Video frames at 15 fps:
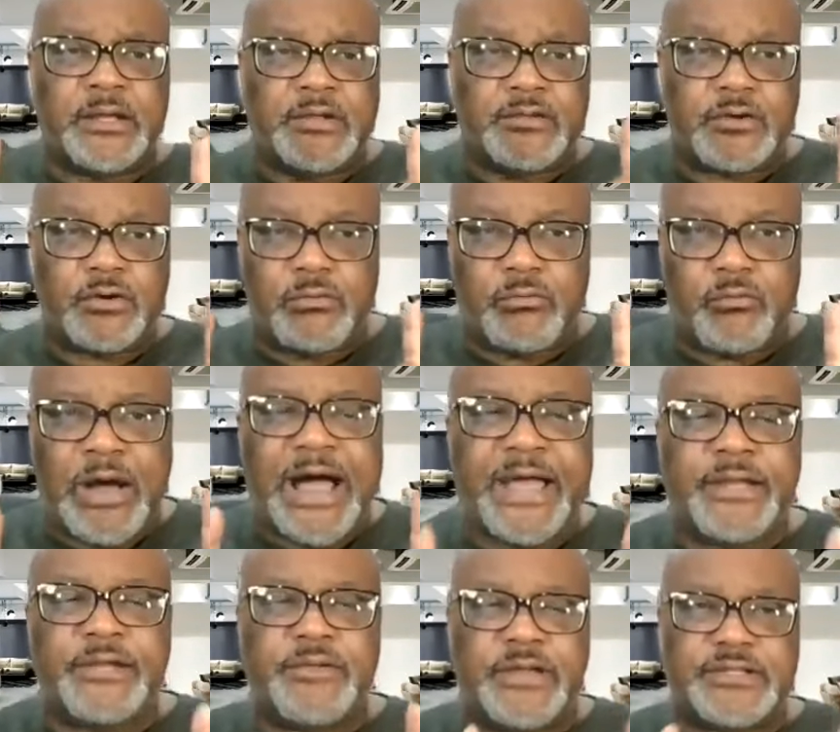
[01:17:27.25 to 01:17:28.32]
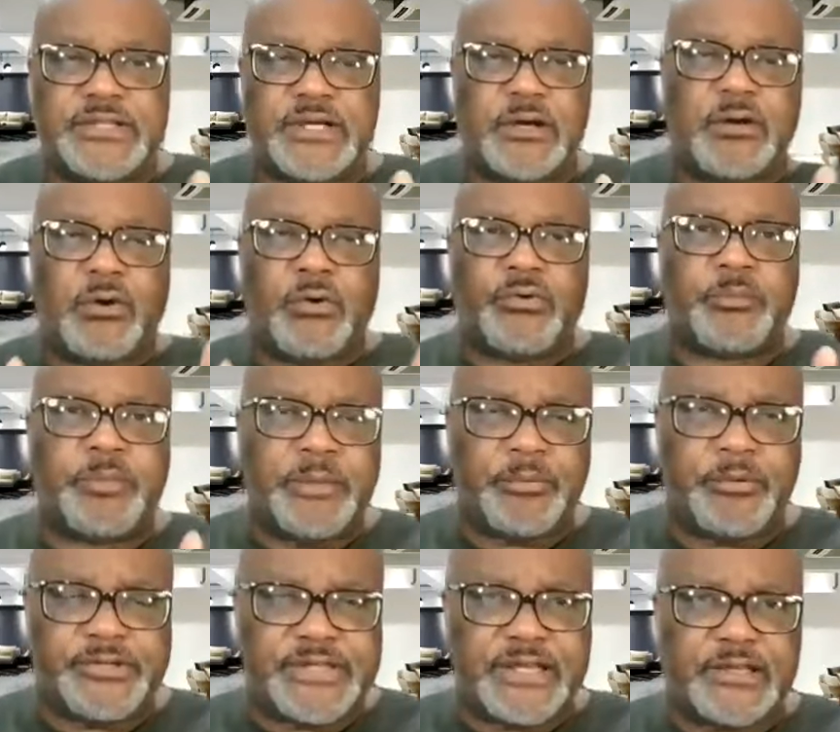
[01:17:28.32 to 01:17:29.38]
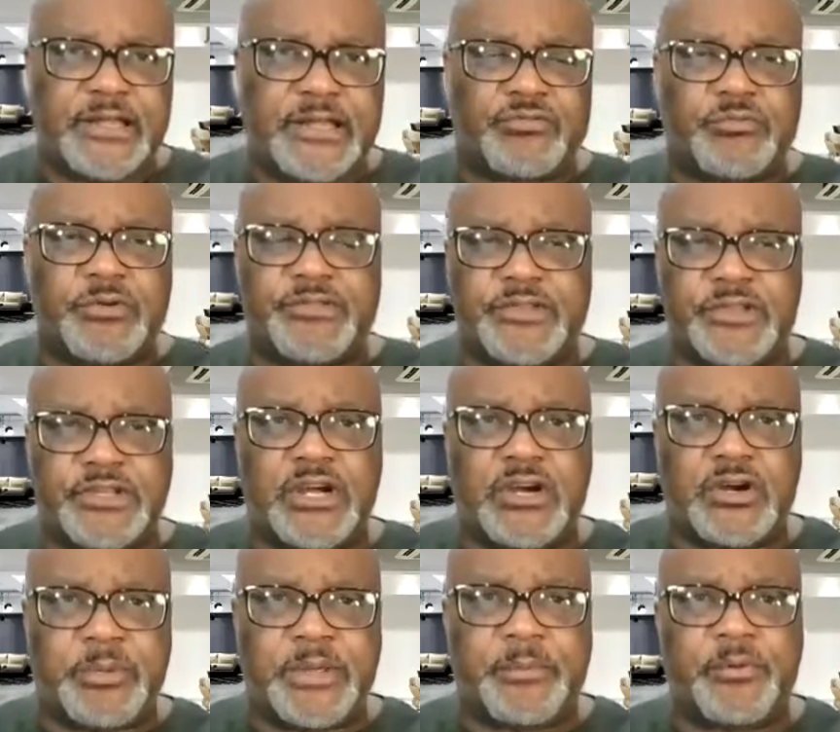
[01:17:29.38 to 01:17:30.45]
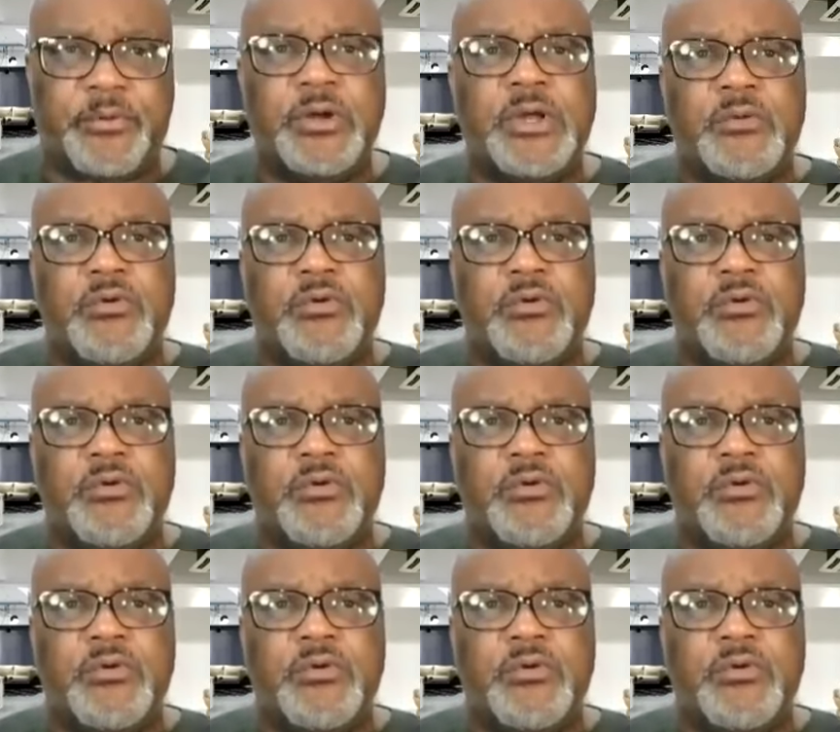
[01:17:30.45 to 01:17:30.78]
So why do they tell older people to take less risk than younger people?